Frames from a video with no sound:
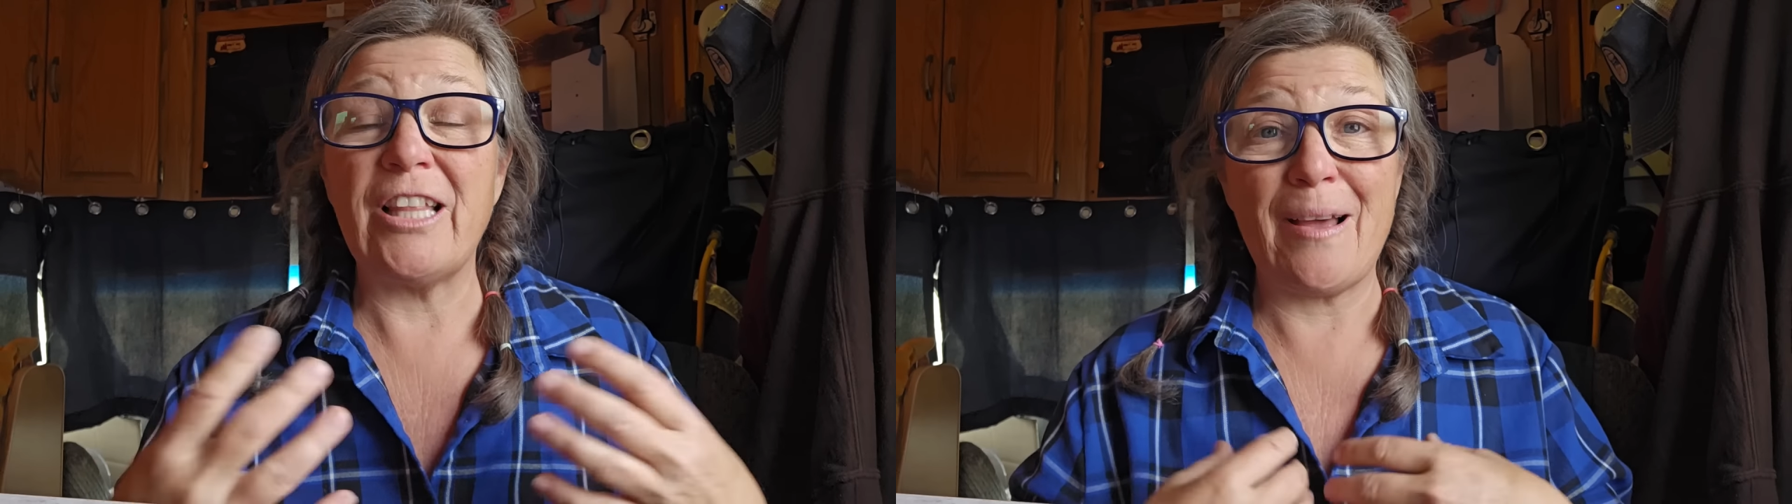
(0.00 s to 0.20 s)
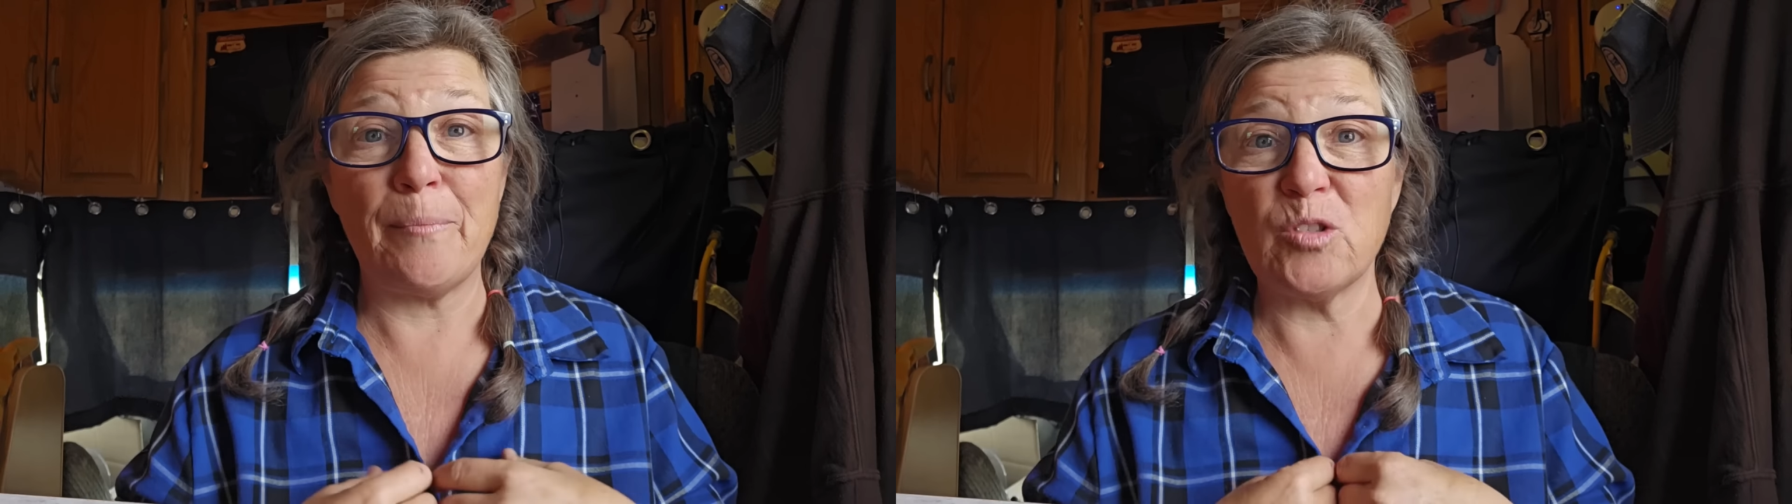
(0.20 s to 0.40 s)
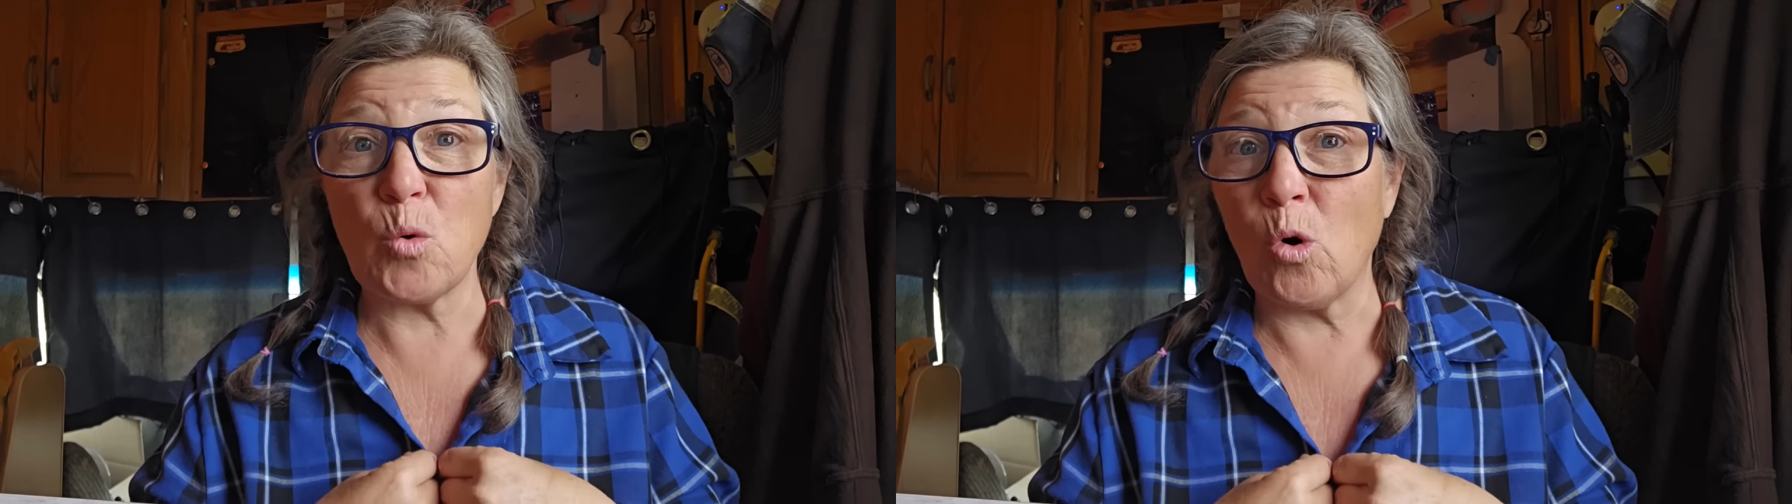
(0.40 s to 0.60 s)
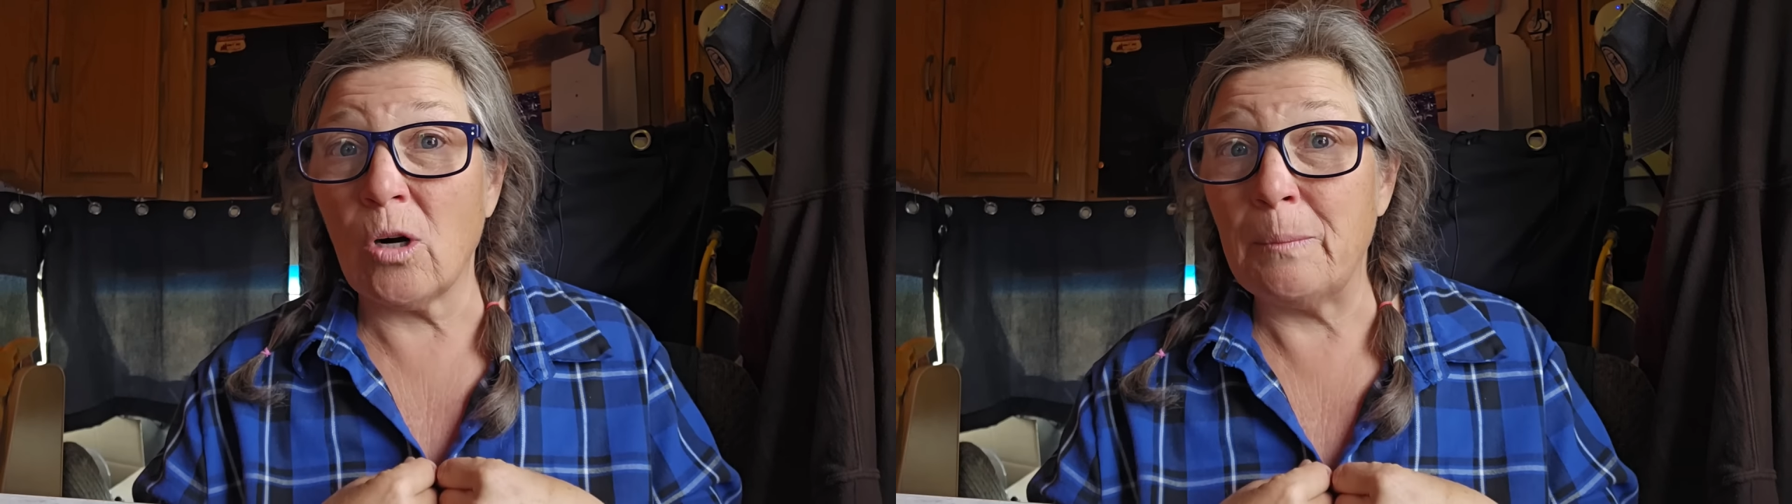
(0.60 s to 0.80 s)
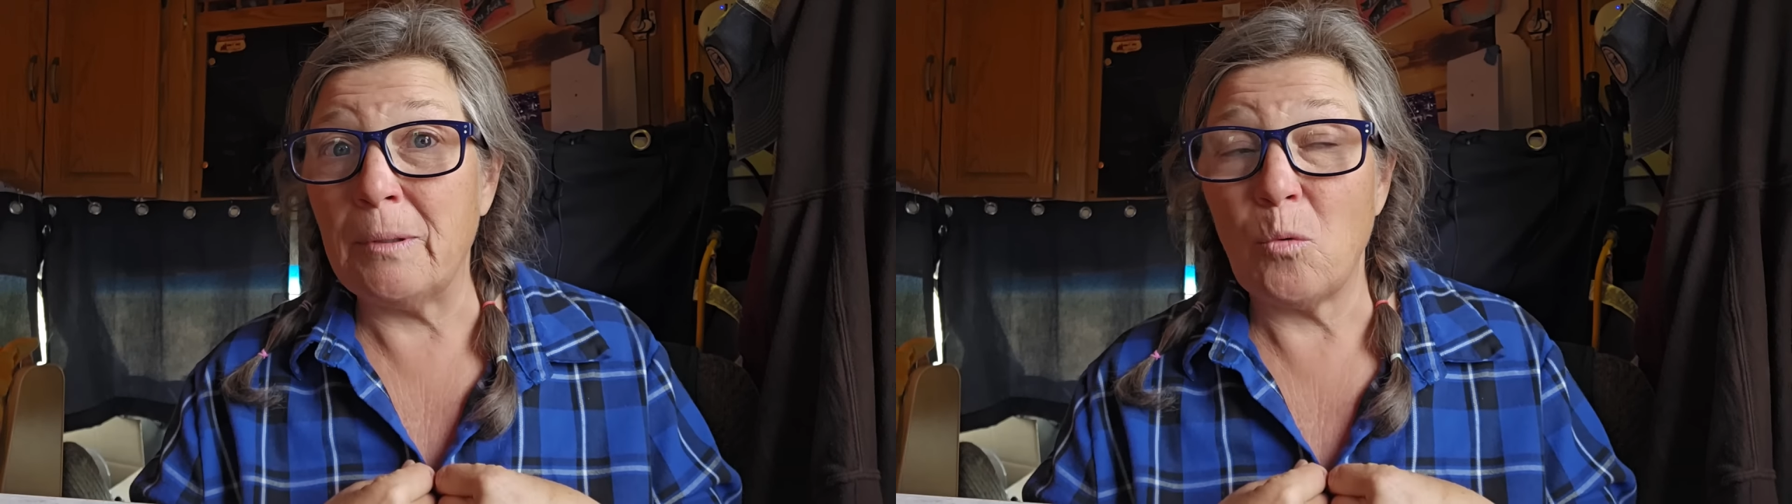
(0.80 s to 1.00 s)
they
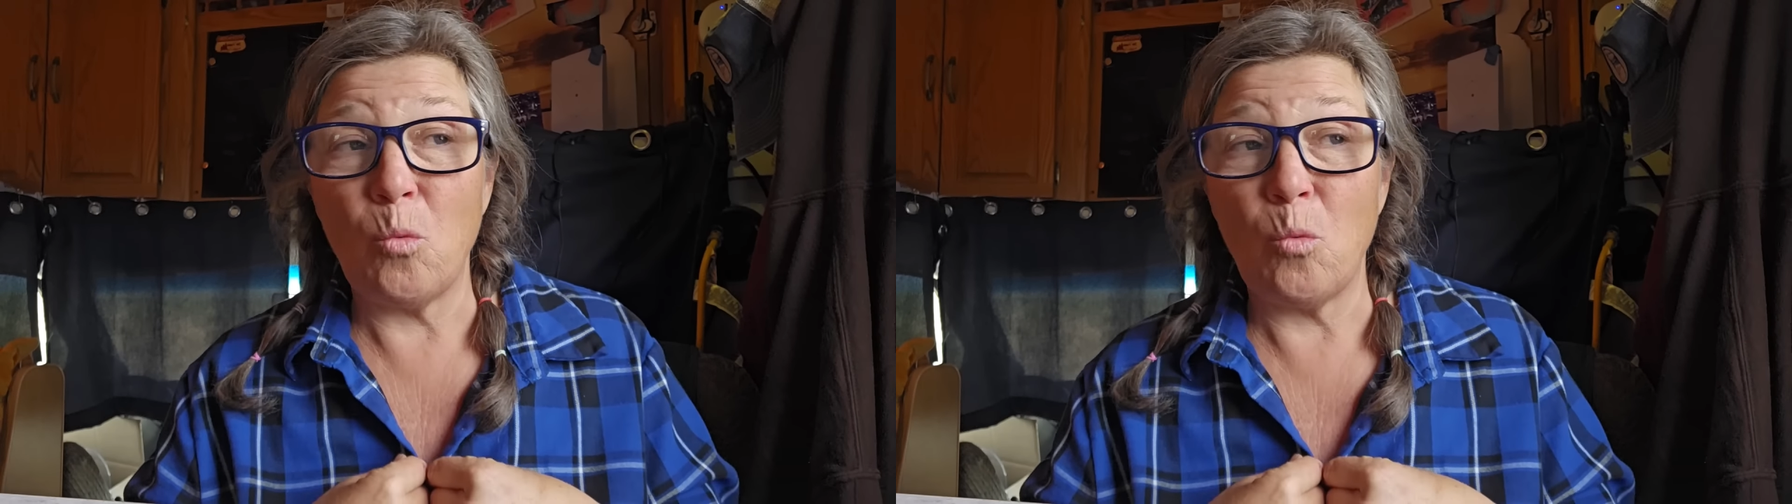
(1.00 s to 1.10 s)
absorb,